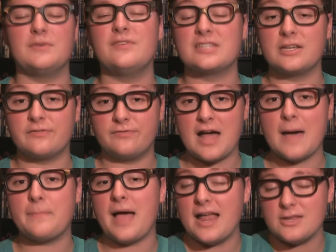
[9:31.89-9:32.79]
Movie's going to
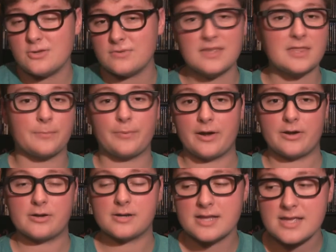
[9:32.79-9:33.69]
flop. I do think The
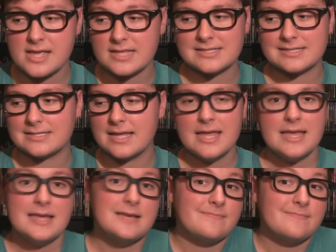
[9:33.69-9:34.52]
Predator. It's